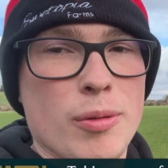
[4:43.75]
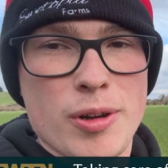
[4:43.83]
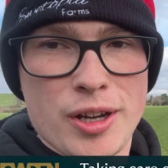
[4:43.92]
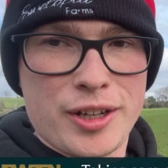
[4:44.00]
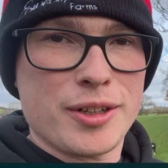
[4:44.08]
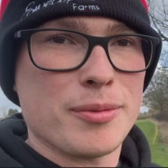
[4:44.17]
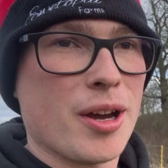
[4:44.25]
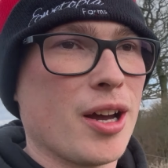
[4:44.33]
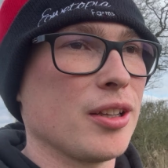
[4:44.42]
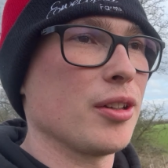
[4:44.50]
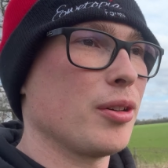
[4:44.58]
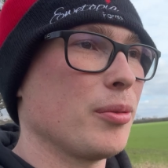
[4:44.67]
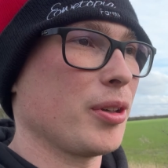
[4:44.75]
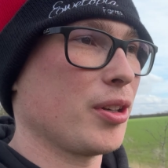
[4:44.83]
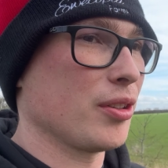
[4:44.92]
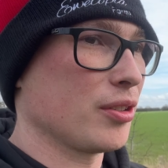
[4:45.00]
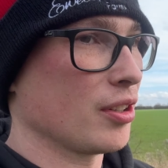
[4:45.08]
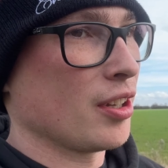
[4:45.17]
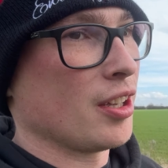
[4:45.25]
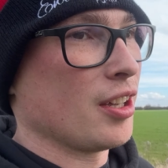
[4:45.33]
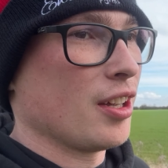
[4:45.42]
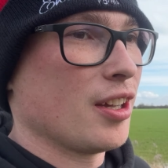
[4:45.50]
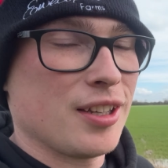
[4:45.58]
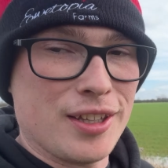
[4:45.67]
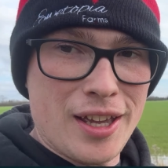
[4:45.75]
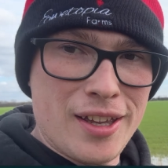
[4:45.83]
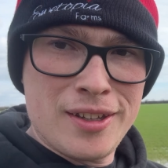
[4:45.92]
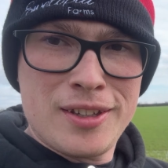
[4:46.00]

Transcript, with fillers: working them hard at all because yeah,